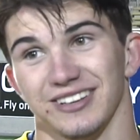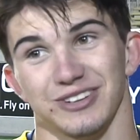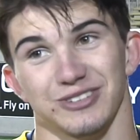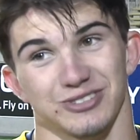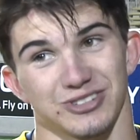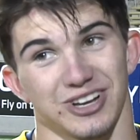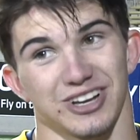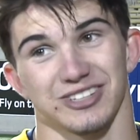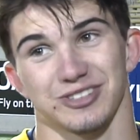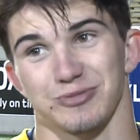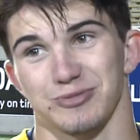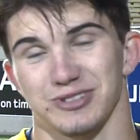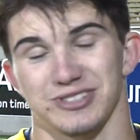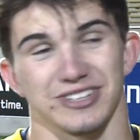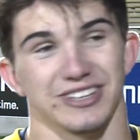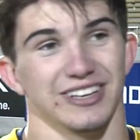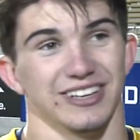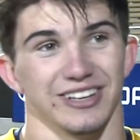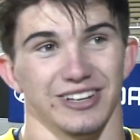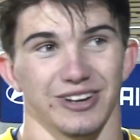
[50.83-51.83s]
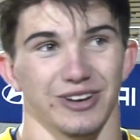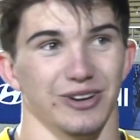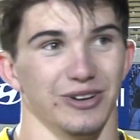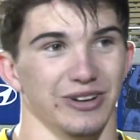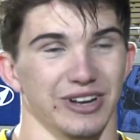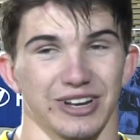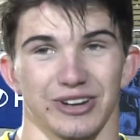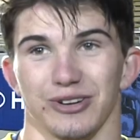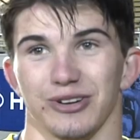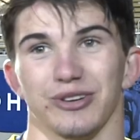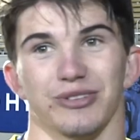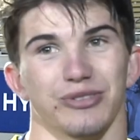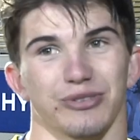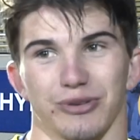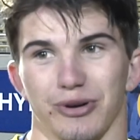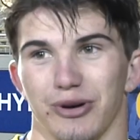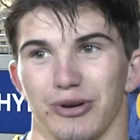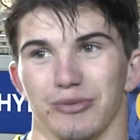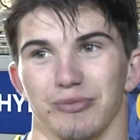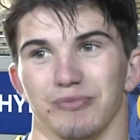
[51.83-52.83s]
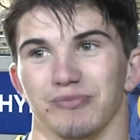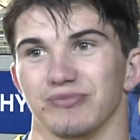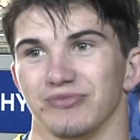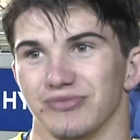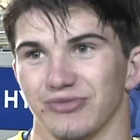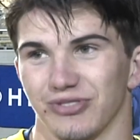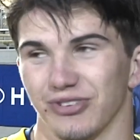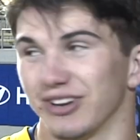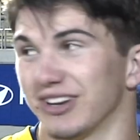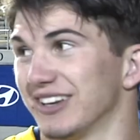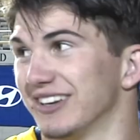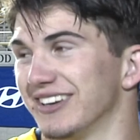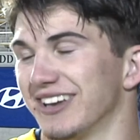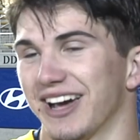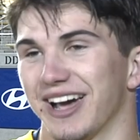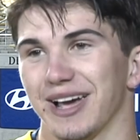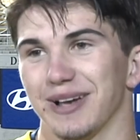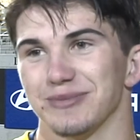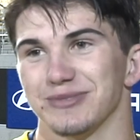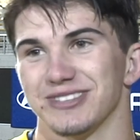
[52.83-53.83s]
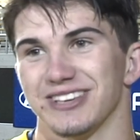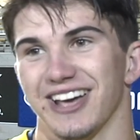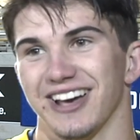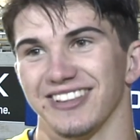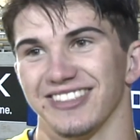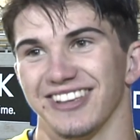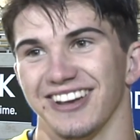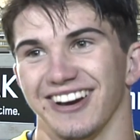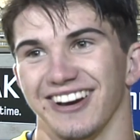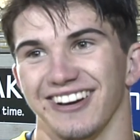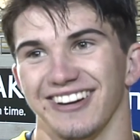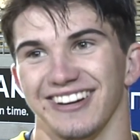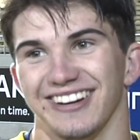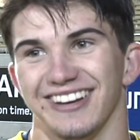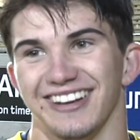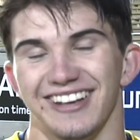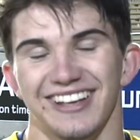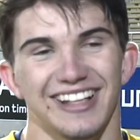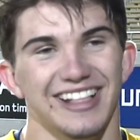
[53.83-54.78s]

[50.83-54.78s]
It was awesome to see you know Hinder throwing freaking dimes down there and